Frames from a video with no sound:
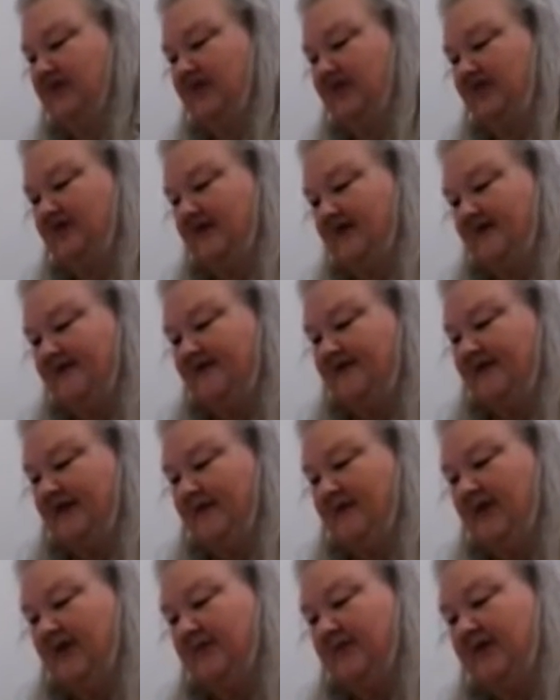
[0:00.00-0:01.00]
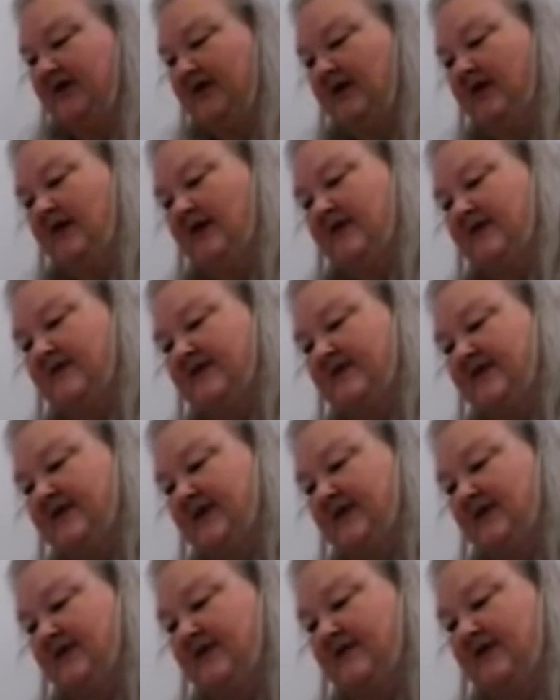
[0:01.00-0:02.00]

dust that might be settled